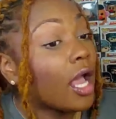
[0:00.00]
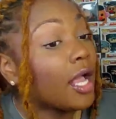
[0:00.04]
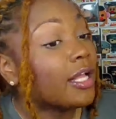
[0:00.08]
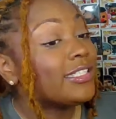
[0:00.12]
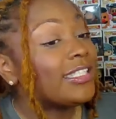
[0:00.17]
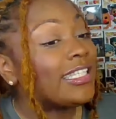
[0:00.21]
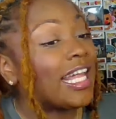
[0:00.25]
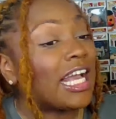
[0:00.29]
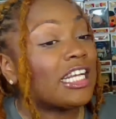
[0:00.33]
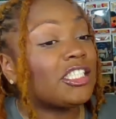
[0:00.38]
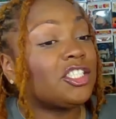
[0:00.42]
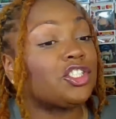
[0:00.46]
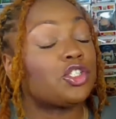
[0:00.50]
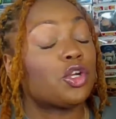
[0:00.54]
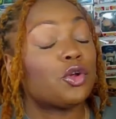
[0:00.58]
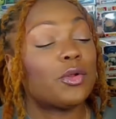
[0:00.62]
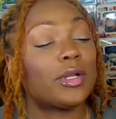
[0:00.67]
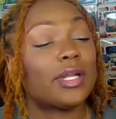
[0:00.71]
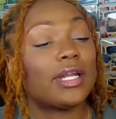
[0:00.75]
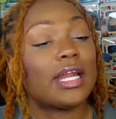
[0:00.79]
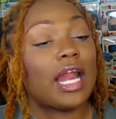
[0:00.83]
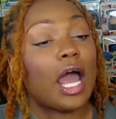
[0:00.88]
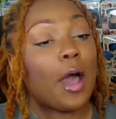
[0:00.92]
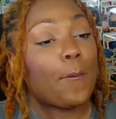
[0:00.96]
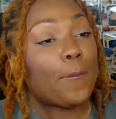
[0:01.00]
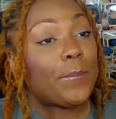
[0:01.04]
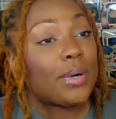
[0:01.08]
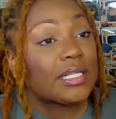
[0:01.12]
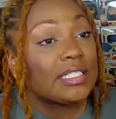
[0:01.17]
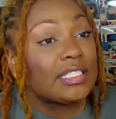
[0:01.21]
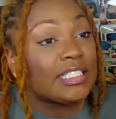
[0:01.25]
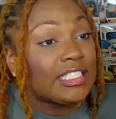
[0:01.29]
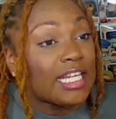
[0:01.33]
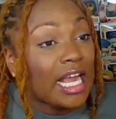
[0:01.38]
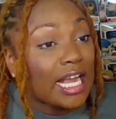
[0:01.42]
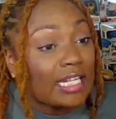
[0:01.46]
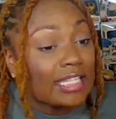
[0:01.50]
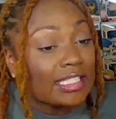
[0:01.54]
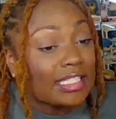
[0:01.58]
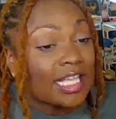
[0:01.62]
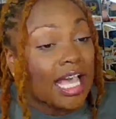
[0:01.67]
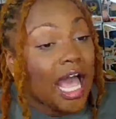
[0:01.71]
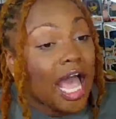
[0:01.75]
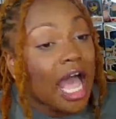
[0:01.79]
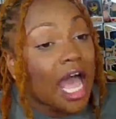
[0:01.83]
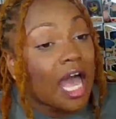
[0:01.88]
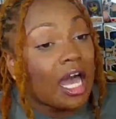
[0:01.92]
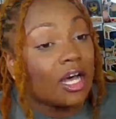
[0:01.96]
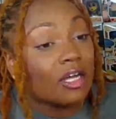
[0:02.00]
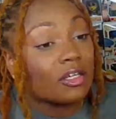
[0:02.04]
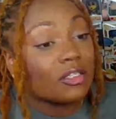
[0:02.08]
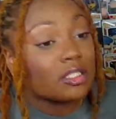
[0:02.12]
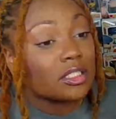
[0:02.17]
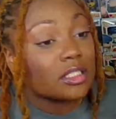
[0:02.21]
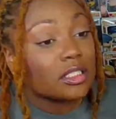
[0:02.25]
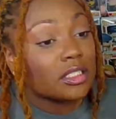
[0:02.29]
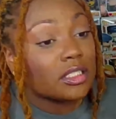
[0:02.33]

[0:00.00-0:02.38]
They shooting out projectiles.